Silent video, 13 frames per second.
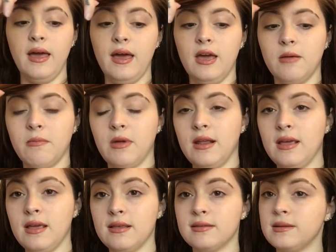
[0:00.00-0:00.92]
And I'm gonna
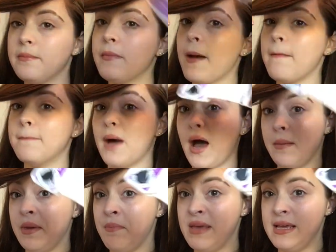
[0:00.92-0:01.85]
get some
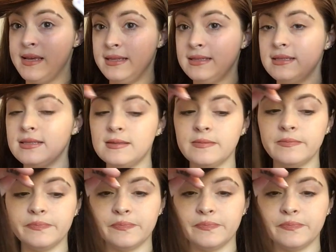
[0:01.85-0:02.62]
bobby pins,